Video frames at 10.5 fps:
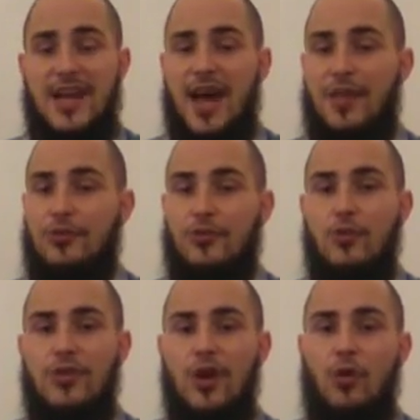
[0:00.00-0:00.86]
not
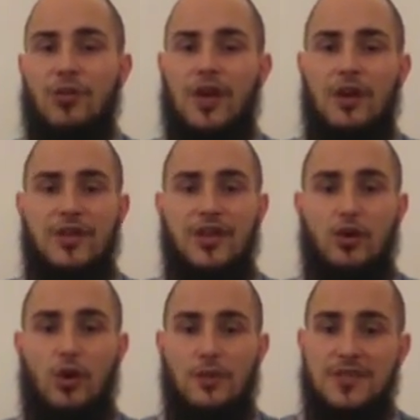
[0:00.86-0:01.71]
through the old
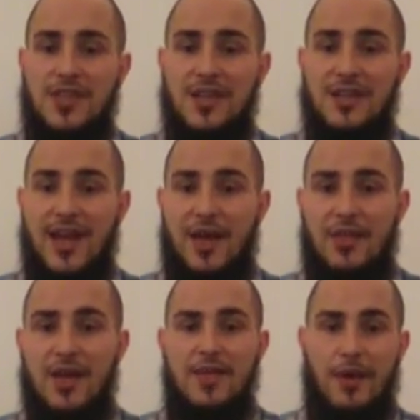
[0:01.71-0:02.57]
covenant law of sin and
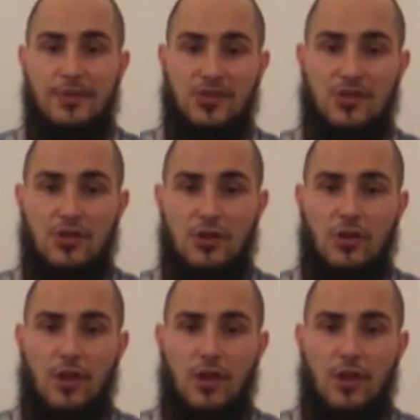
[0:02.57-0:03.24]
death that was